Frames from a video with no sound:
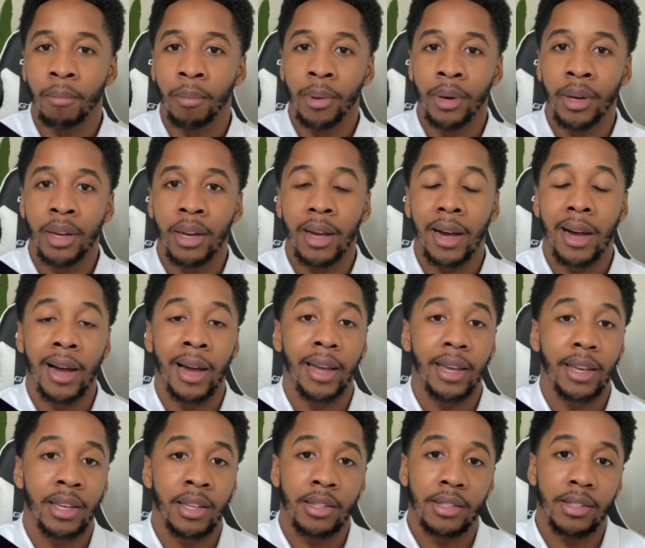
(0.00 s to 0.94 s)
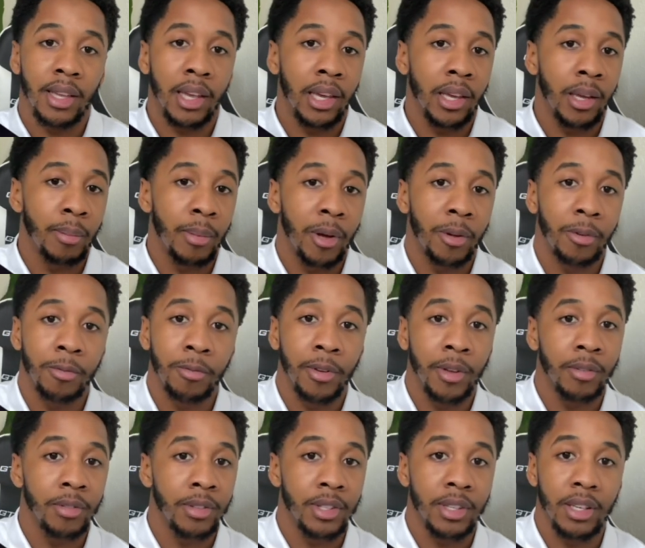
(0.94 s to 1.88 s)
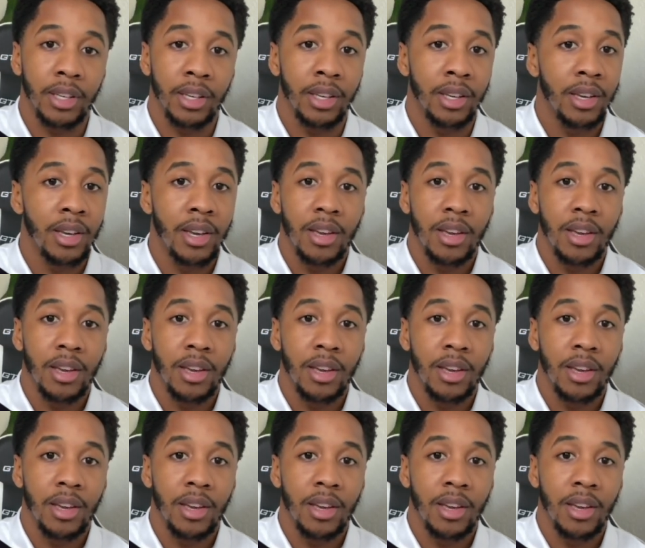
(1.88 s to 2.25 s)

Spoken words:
but I can take about 50